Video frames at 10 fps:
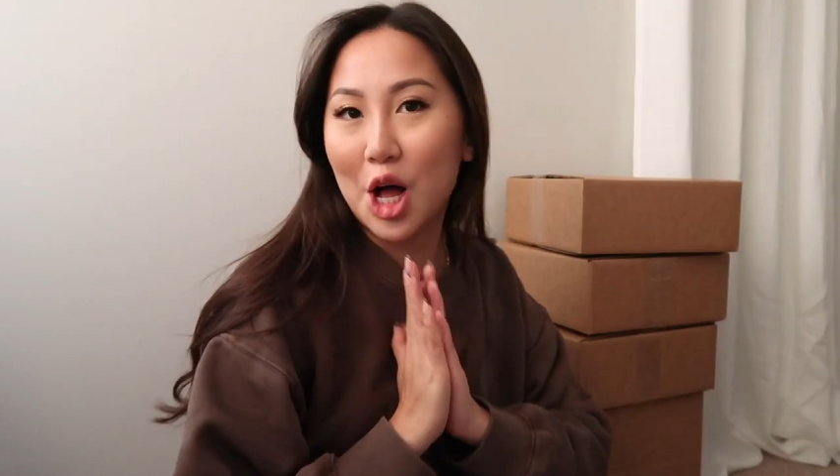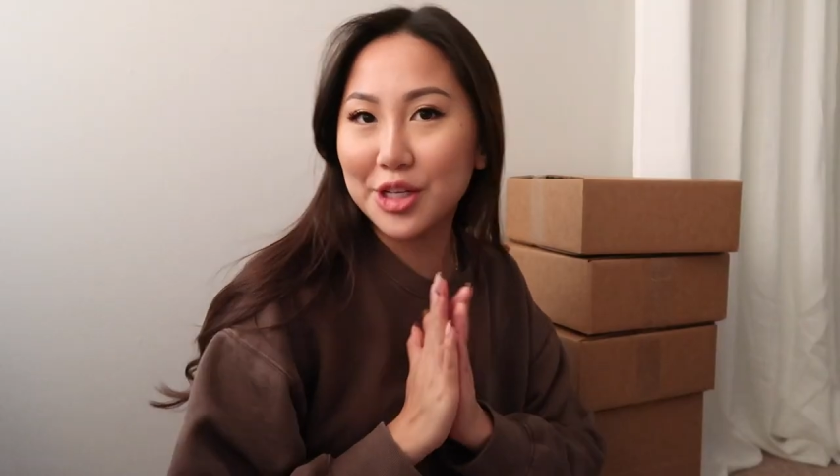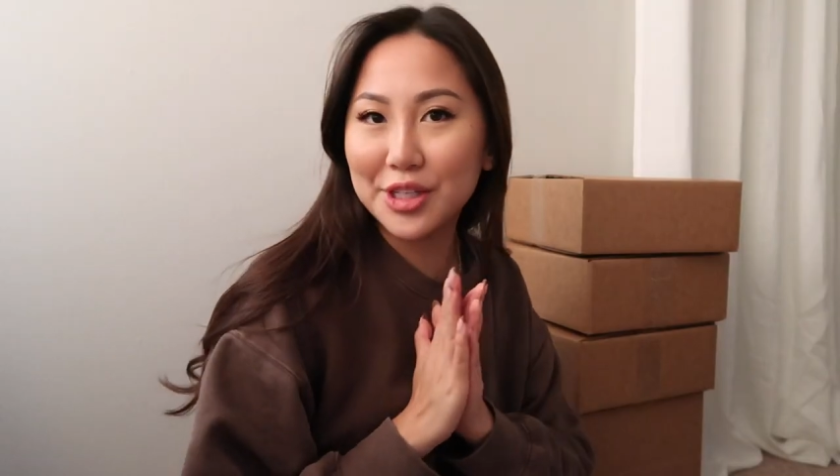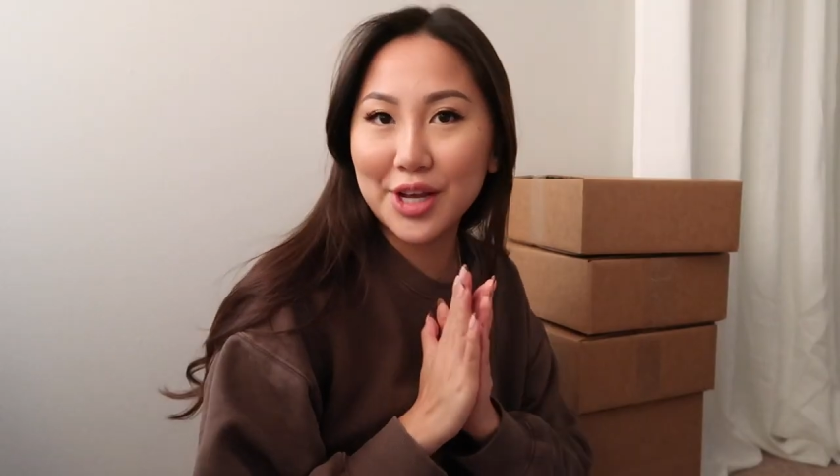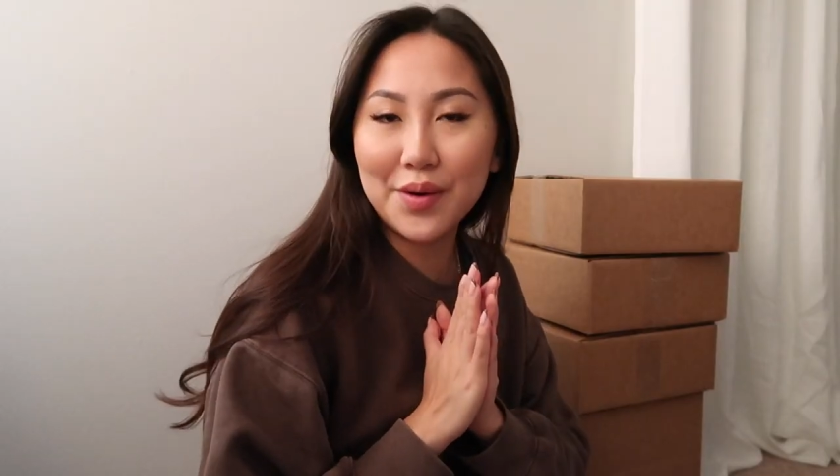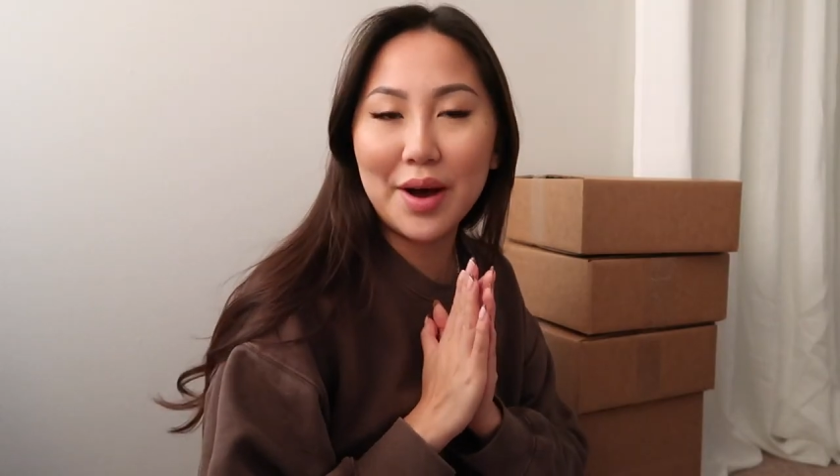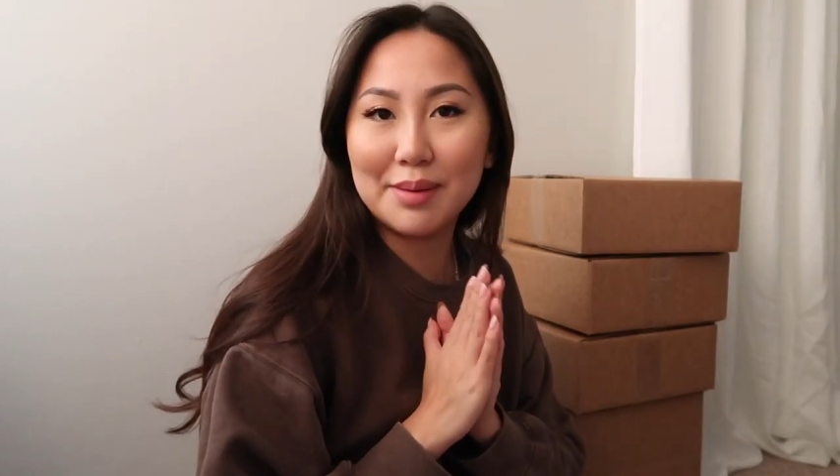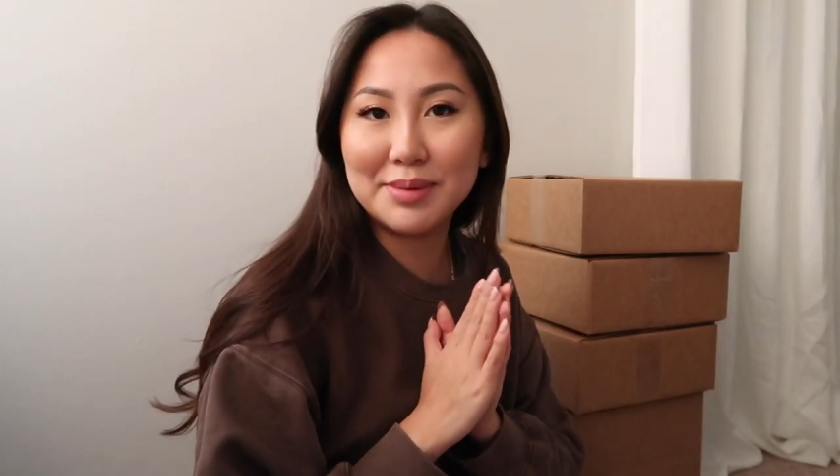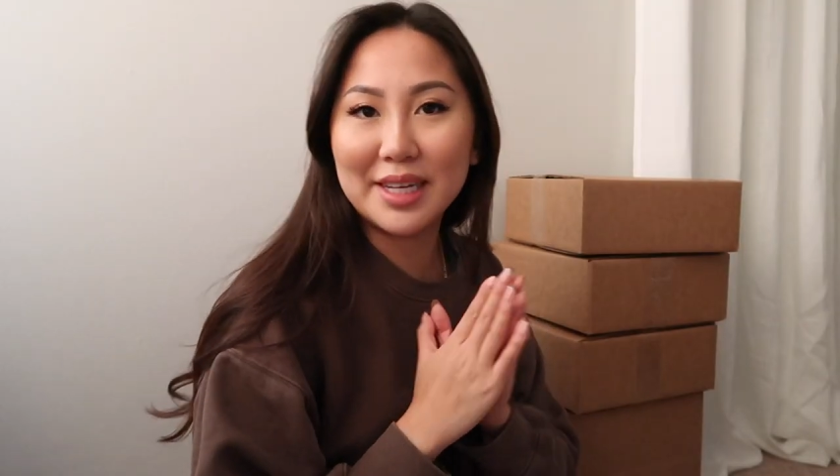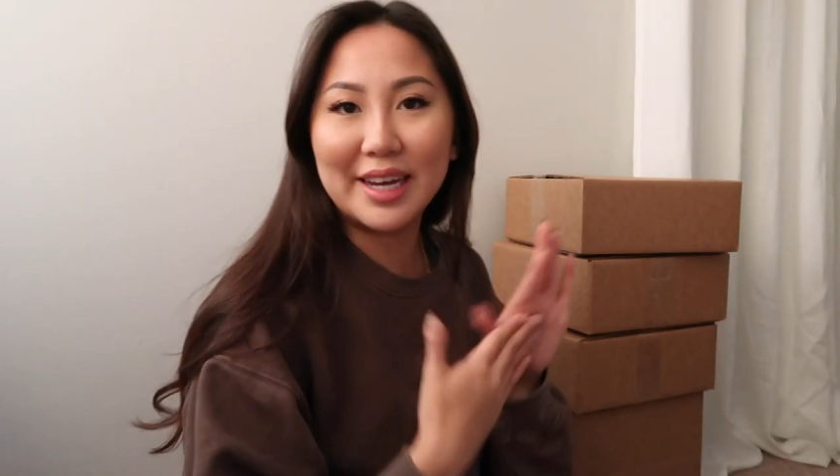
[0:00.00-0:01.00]
Also,
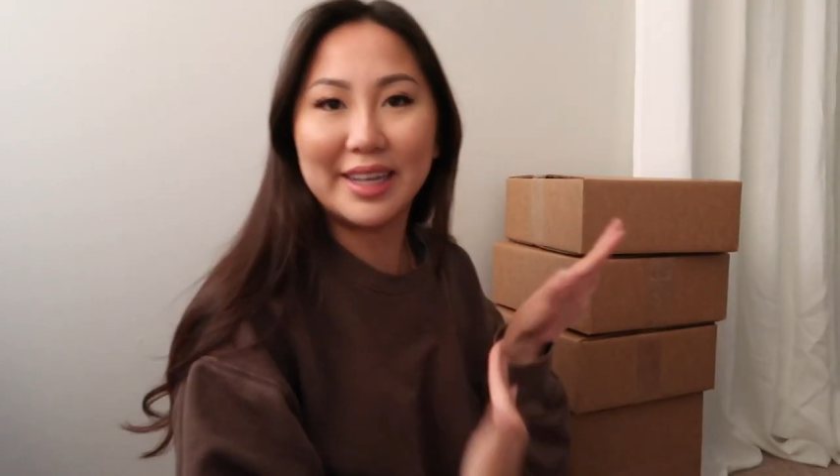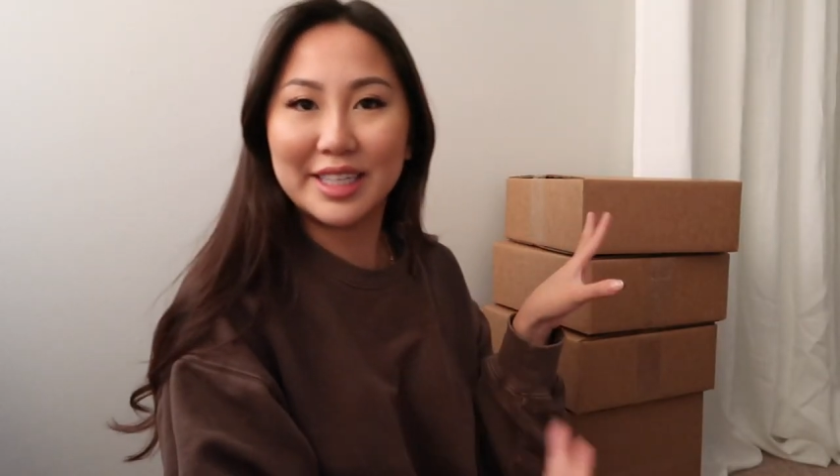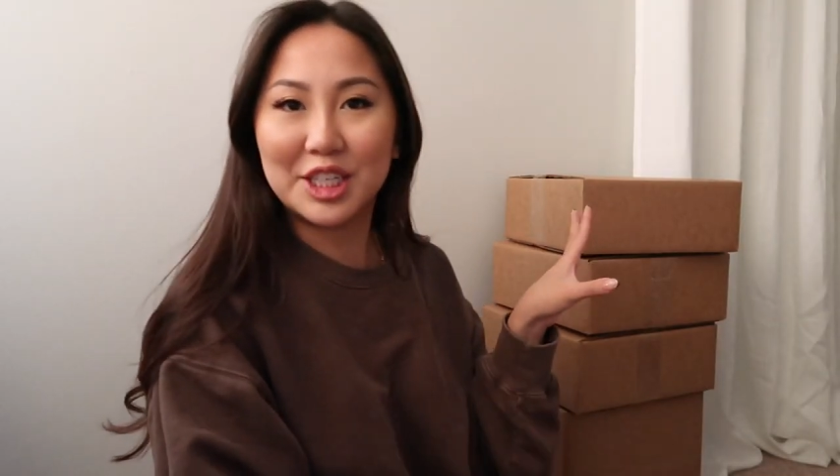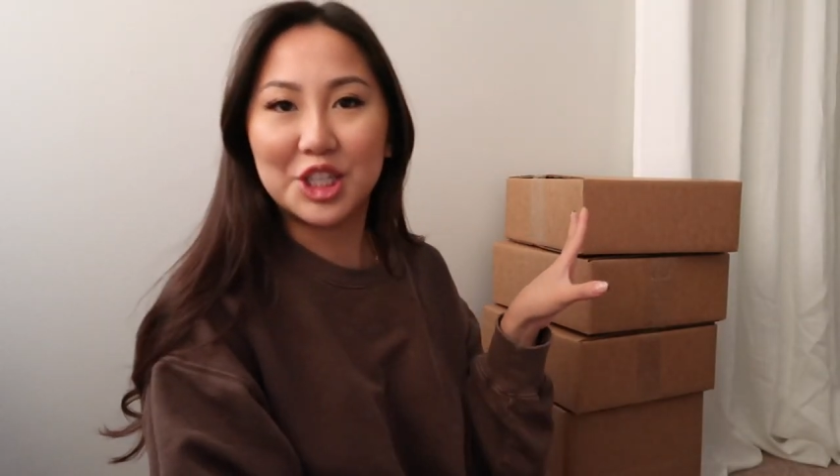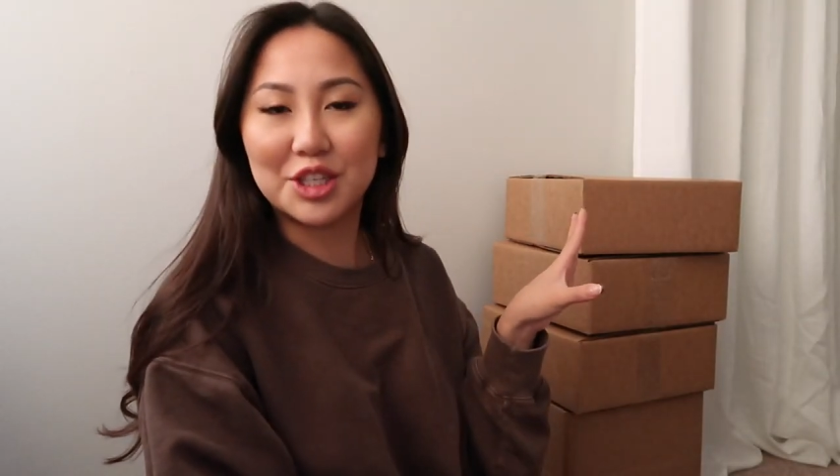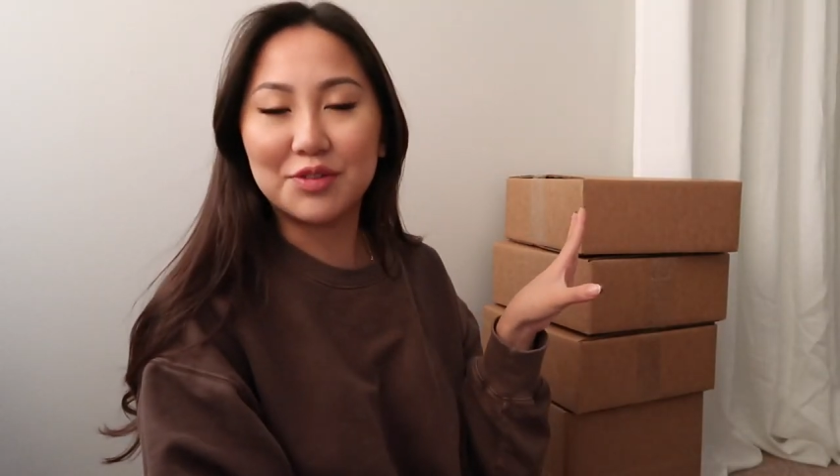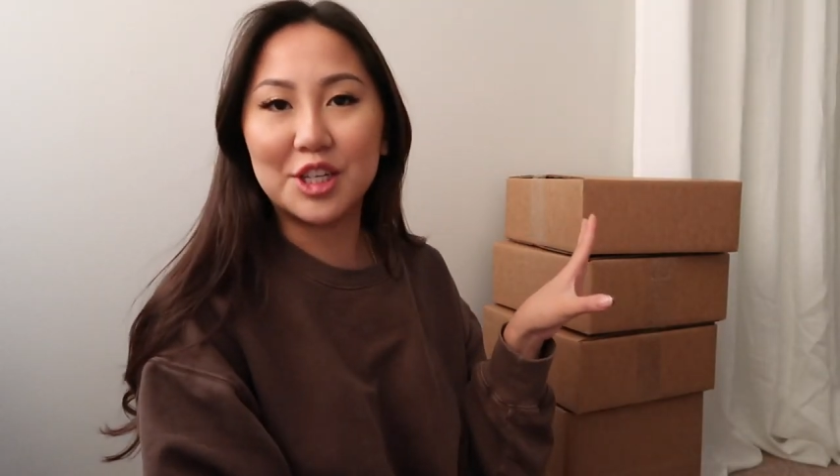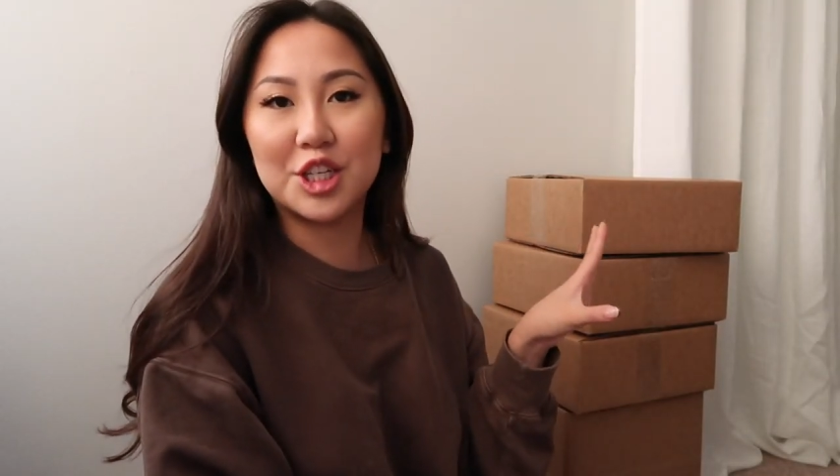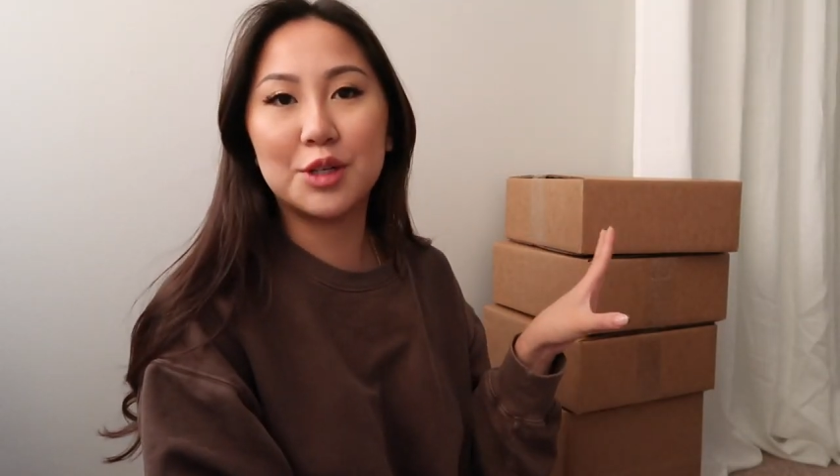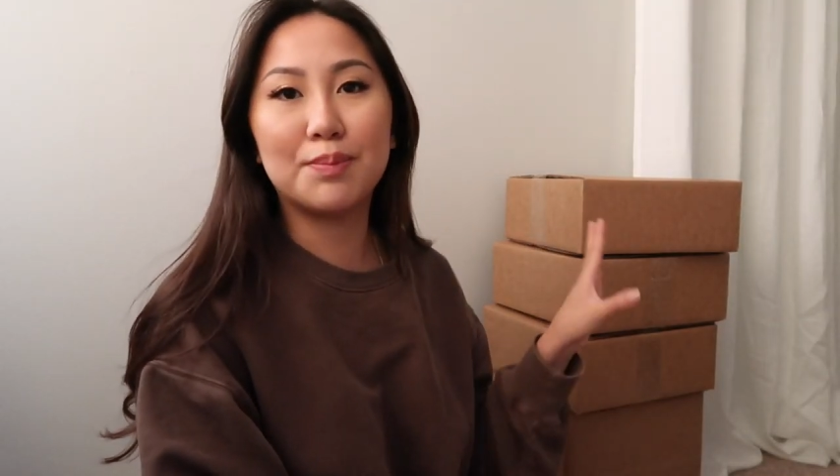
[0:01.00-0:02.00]
update, just
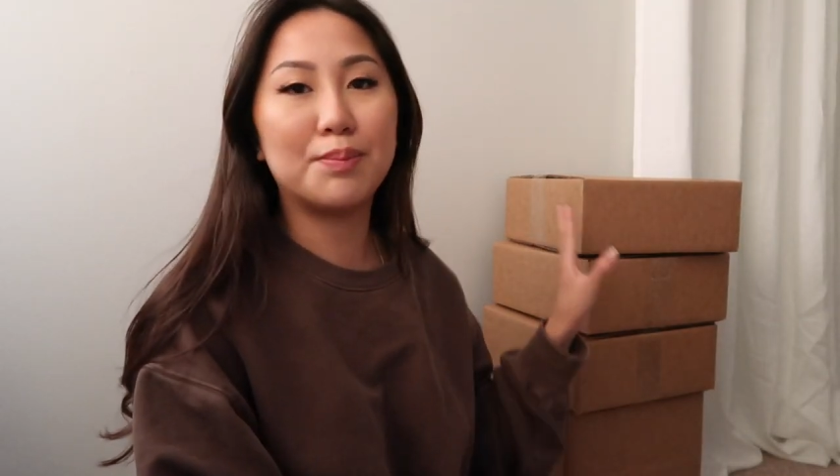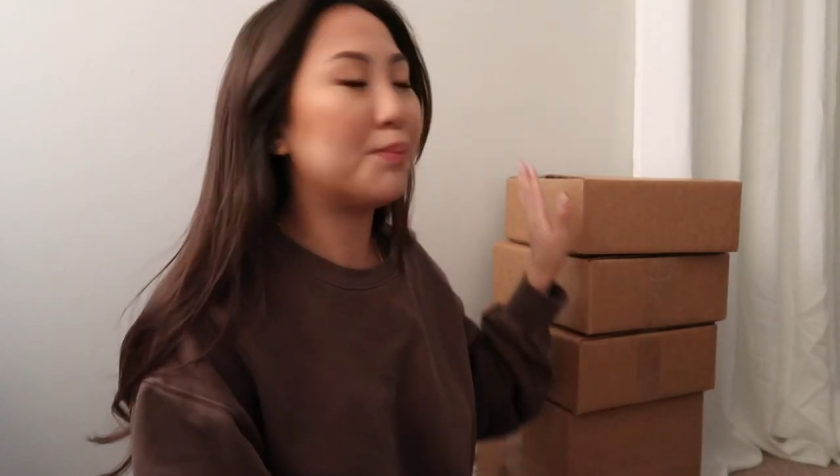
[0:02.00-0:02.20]
finished